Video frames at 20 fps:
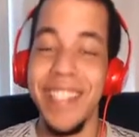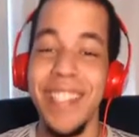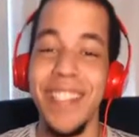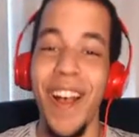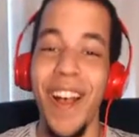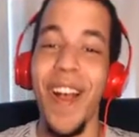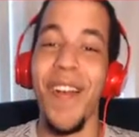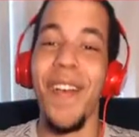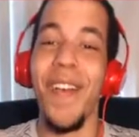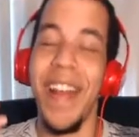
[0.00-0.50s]
This
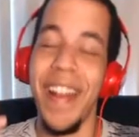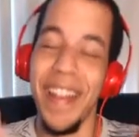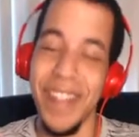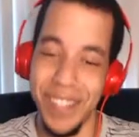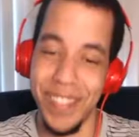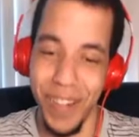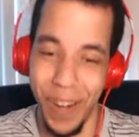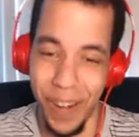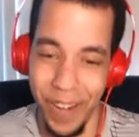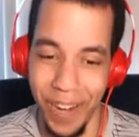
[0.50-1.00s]
is
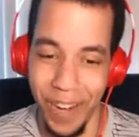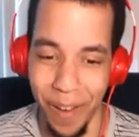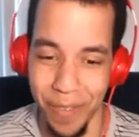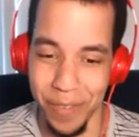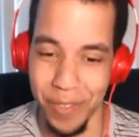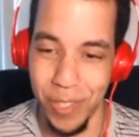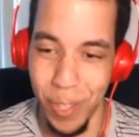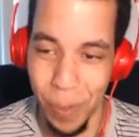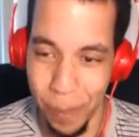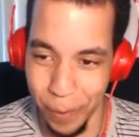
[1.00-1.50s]
already starting
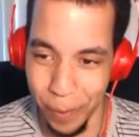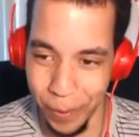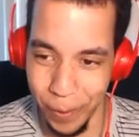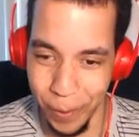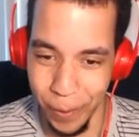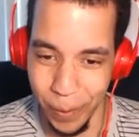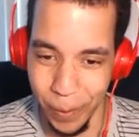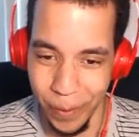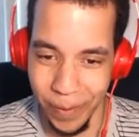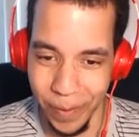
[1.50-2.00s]
off super
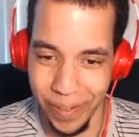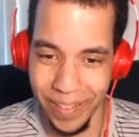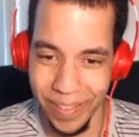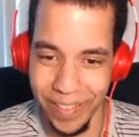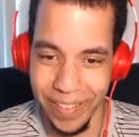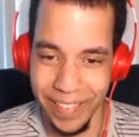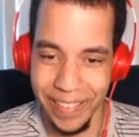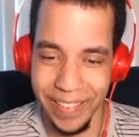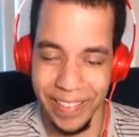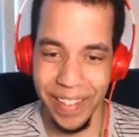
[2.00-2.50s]
cool.
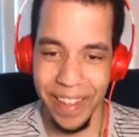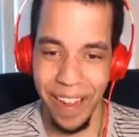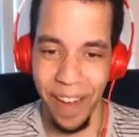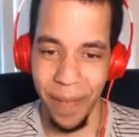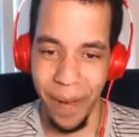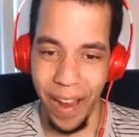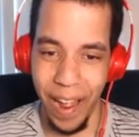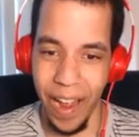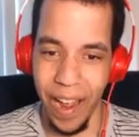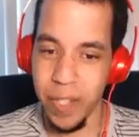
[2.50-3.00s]

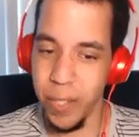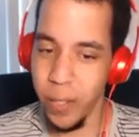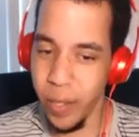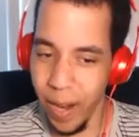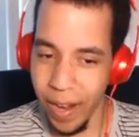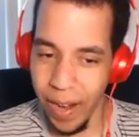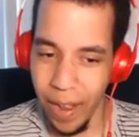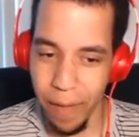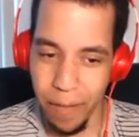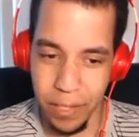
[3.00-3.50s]
Alright, I
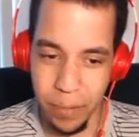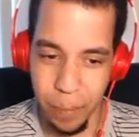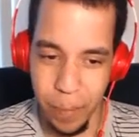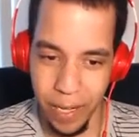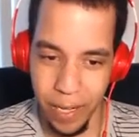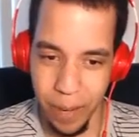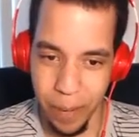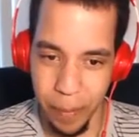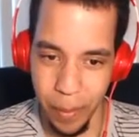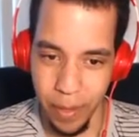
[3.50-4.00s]
do not have a
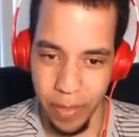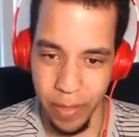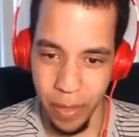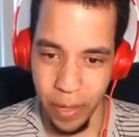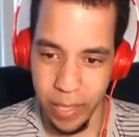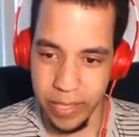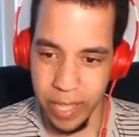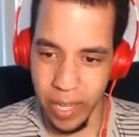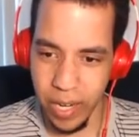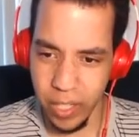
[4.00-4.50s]
speed up
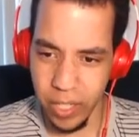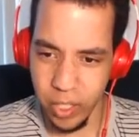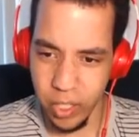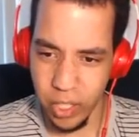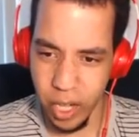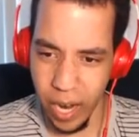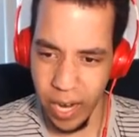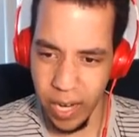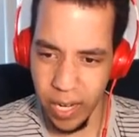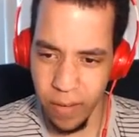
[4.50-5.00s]
button. Is that a
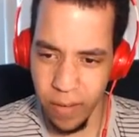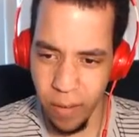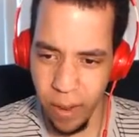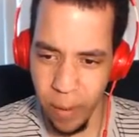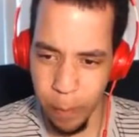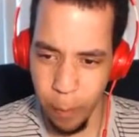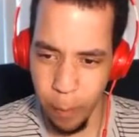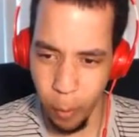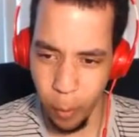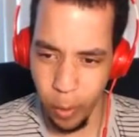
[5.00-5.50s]
shiny
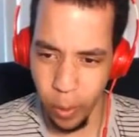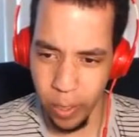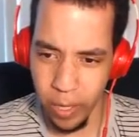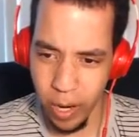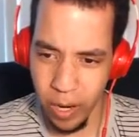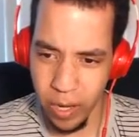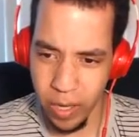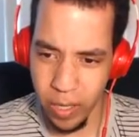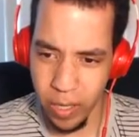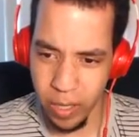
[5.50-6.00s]

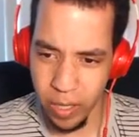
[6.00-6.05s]
Vaporeon?